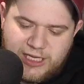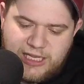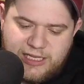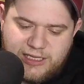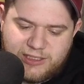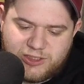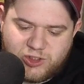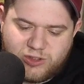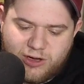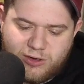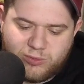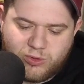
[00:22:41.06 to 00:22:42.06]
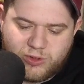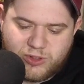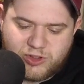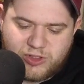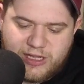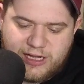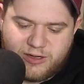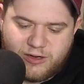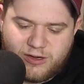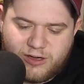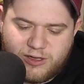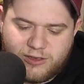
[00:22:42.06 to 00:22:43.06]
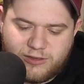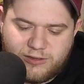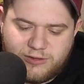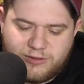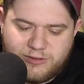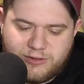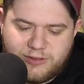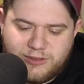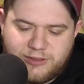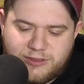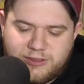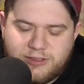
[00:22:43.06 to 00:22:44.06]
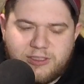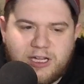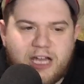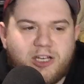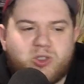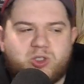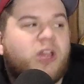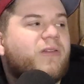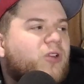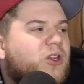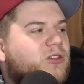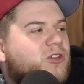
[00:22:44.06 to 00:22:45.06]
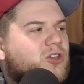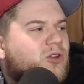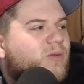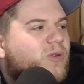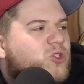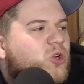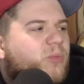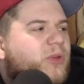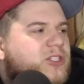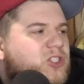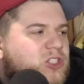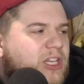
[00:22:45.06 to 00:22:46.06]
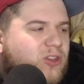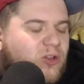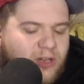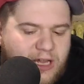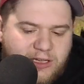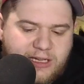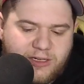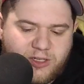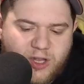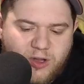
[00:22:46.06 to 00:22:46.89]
in Star Wars that are undiscovered in the universe, or places that they're not allowed to